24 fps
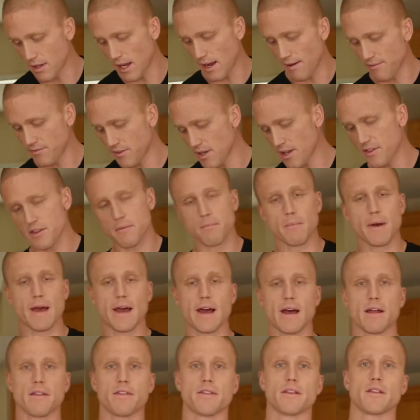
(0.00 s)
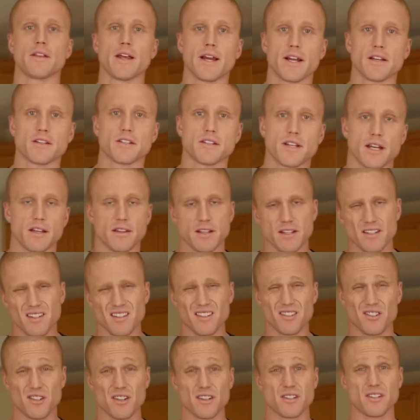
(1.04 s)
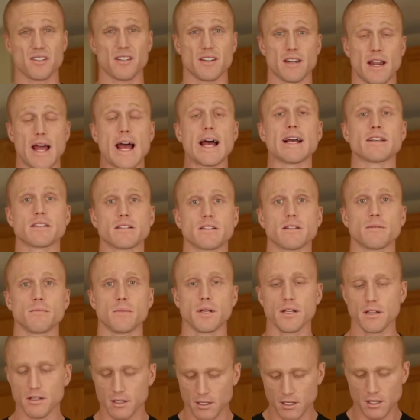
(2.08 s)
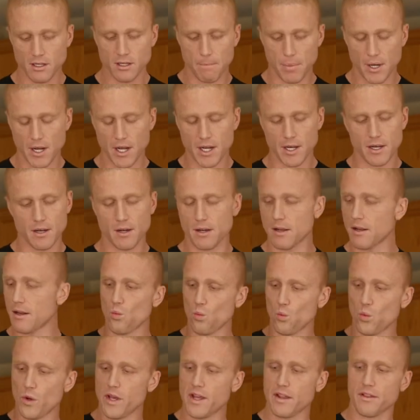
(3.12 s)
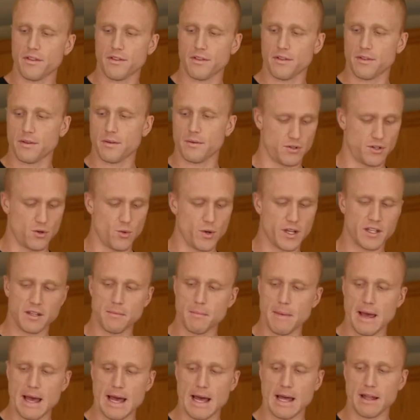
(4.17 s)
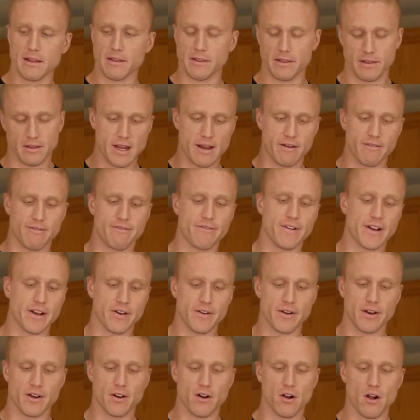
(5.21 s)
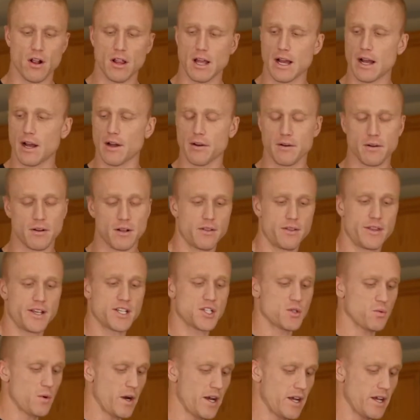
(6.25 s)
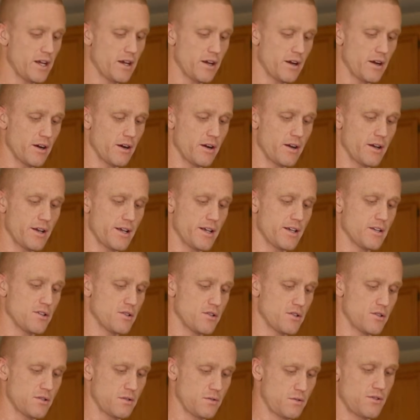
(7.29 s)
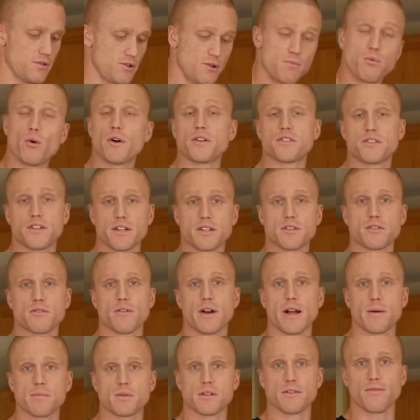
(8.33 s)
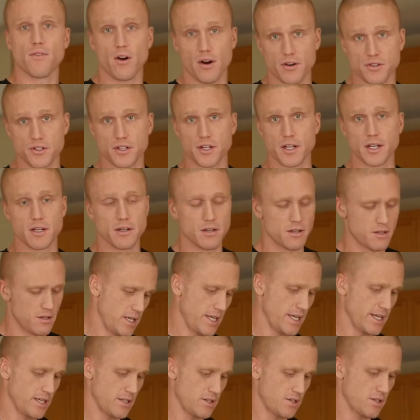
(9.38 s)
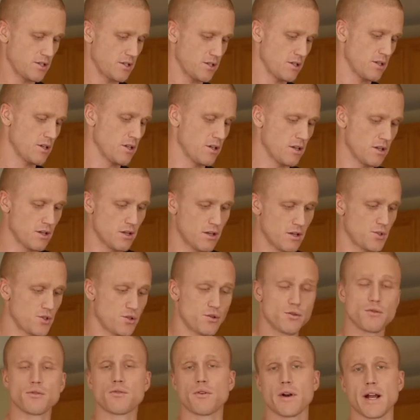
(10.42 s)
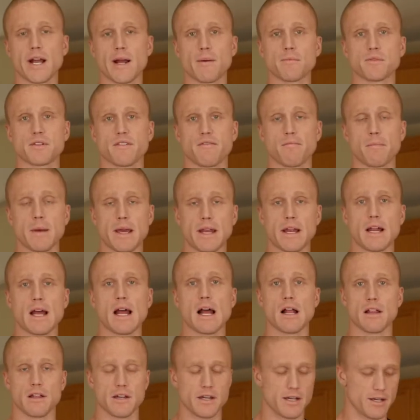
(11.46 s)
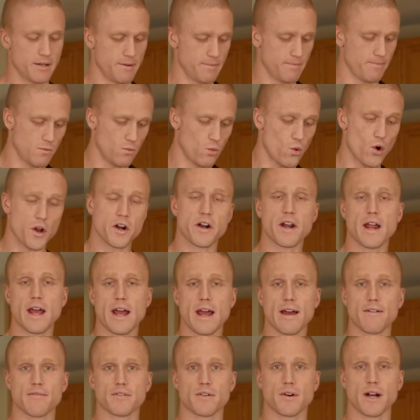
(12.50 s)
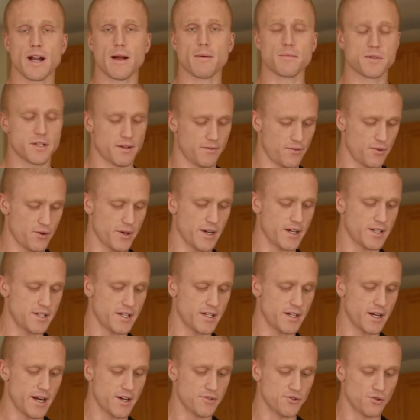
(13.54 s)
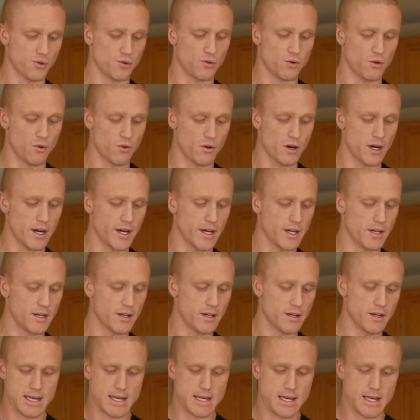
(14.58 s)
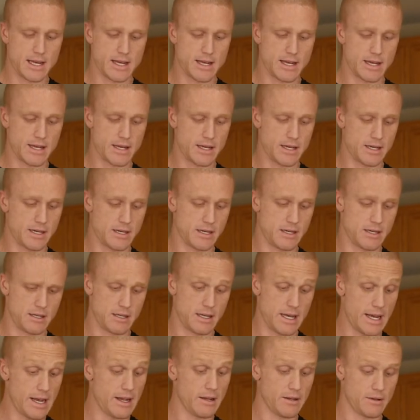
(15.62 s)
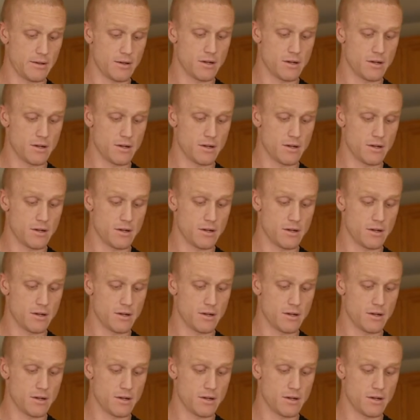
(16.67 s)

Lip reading: the math, and like I said, this is just an estimate, but with doing the math and figuring it all out, this right here is 2.6 grams of arginine, it's 2 grams of beta-alanine, 1.5 grams of creatine hydrochloride, and yeah,